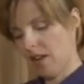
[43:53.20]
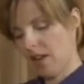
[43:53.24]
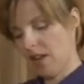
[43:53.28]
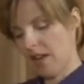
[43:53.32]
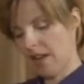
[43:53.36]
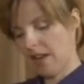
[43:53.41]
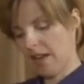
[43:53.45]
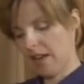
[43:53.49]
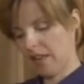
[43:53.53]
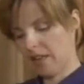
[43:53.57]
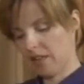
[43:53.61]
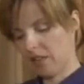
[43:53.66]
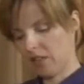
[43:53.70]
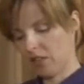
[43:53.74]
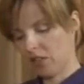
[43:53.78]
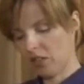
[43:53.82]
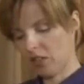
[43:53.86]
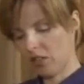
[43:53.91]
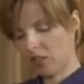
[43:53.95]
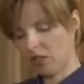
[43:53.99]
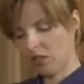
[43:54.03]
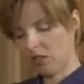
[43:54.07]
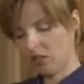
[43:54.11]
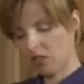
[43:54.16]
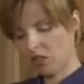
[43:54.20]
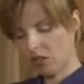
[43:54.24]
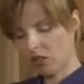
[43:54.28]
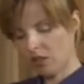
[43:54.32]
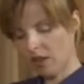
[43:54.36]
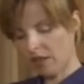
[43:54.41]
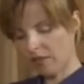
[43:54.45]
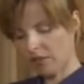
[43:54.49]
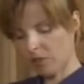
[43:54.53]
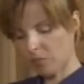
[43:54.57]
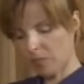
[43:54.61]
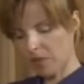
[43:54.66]
And you do
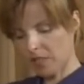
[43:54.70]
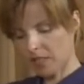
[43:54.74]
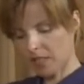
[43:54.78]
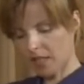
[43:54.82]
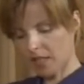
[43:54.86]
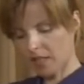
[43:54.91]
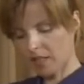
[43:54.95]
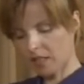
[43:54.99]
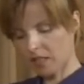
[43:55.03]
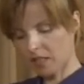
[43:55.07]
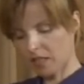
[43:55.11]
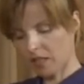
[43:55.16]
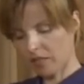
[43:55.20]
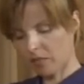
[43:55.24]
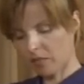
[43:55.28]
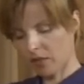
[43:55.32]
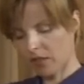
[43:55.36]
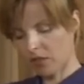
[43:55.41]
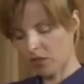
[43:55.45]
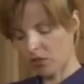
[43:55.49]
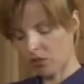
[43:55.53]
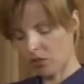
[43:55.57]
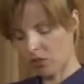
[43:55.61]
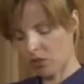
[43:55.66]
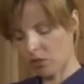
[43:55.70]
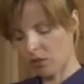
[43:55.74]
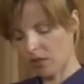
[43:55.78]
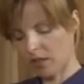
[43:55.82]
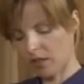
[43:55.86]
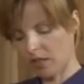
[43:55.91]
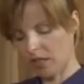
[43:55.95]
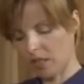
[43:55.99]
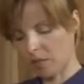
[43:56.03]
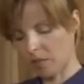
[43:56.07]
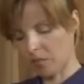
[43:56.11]
have to be sensitive when you're doing this,